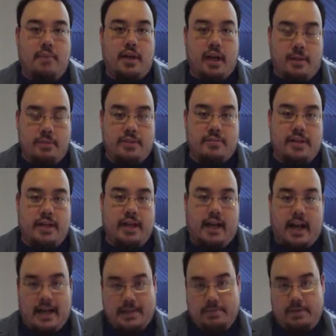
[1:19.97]
come to me and
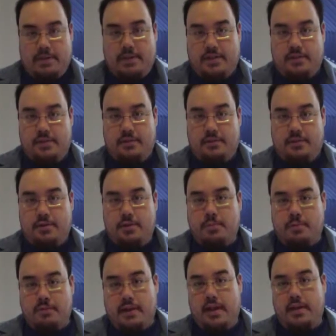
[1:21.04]
ask me to
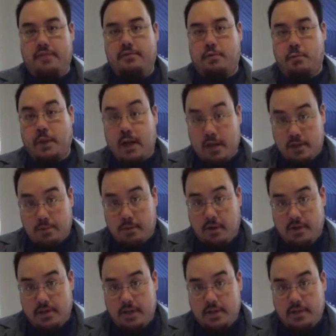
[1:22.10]
supervise robotics
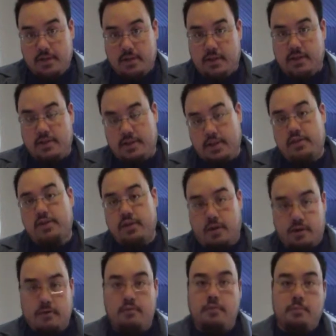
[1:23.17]
projects, and I said sure.